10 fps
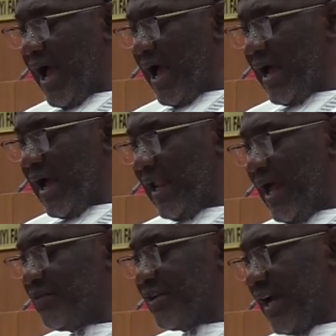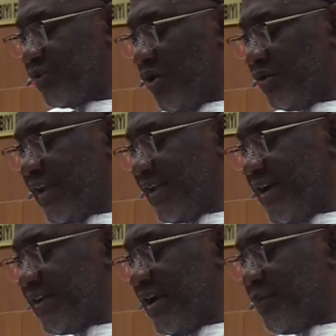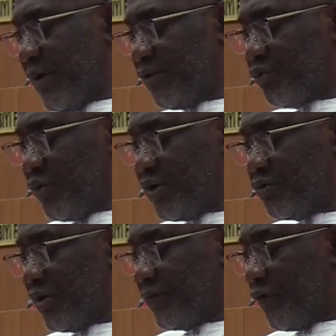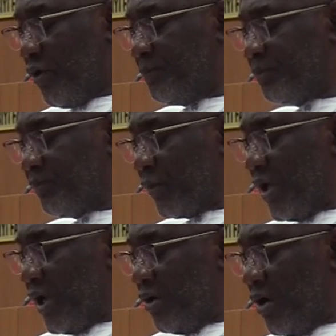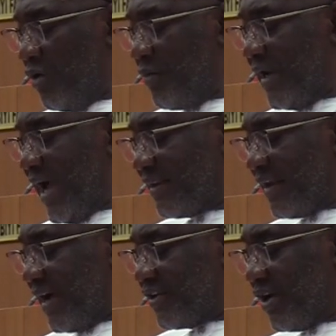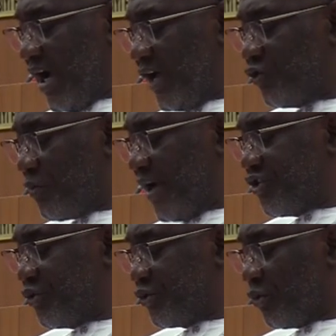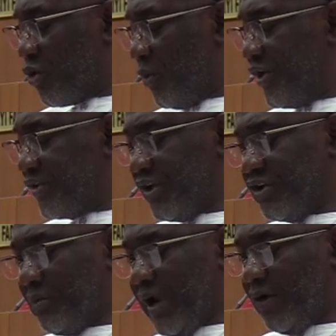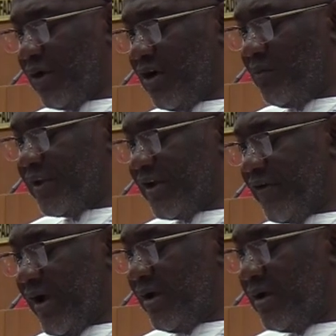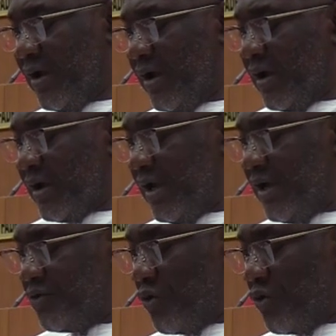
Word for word: alarmed that on 30th April 2024, gunmen attacked Ajokpachiodo community in Omala local government area, killing